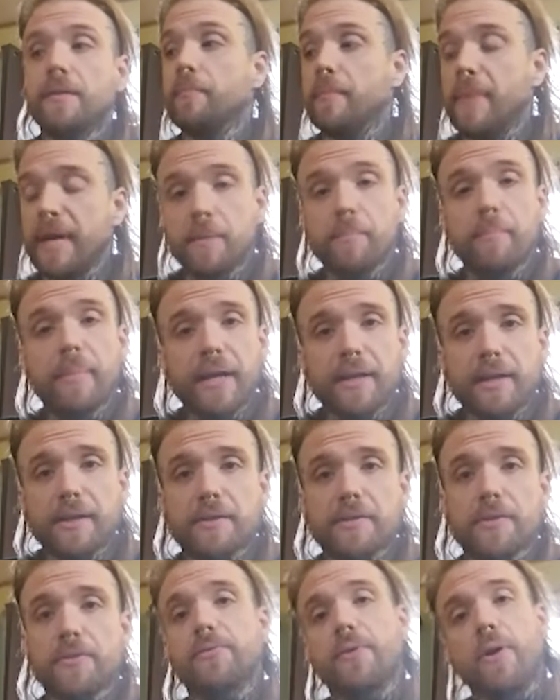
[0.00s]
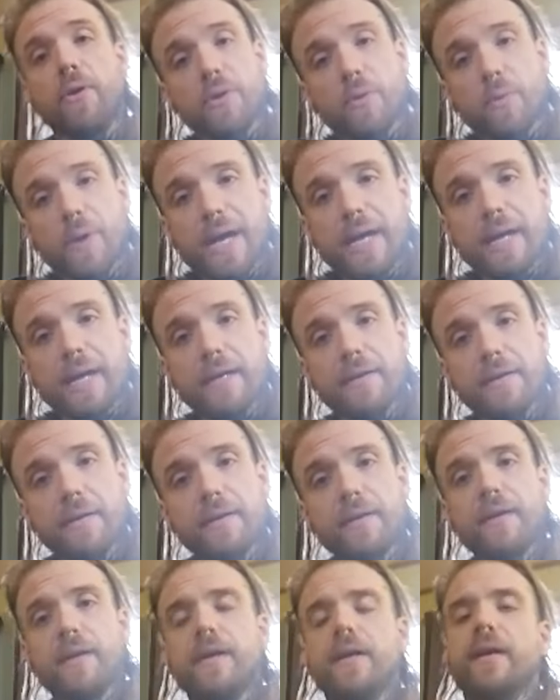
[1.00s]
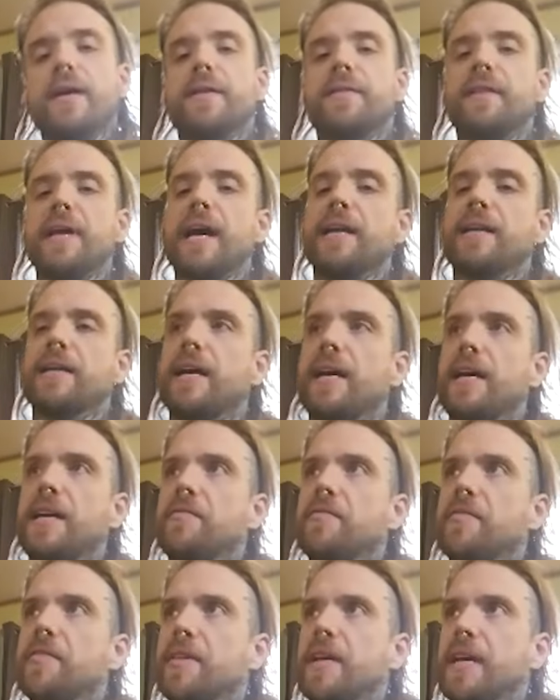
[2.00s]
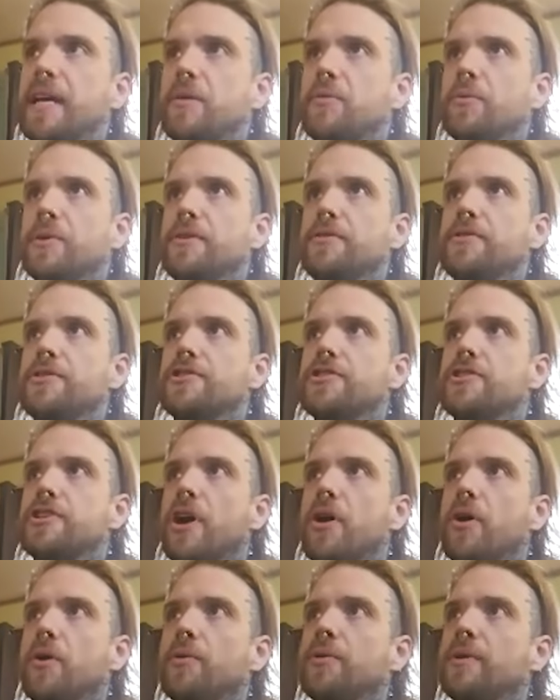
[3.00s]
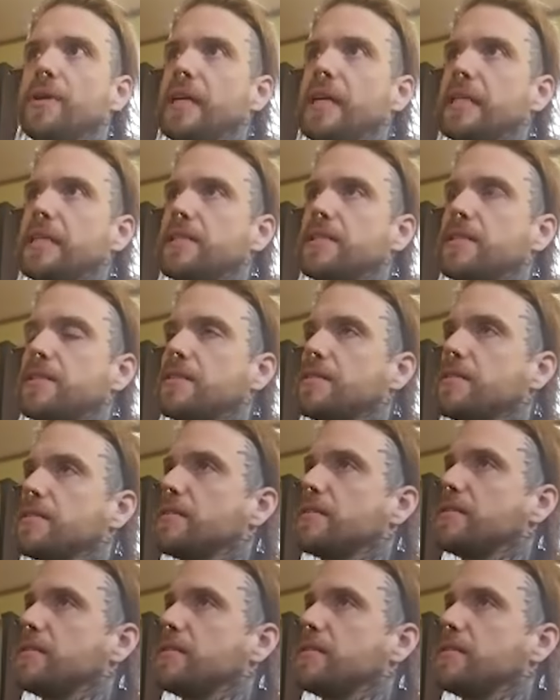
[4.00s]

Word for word: Make it better. Throw it away. That kind of a thing where you just don't, it's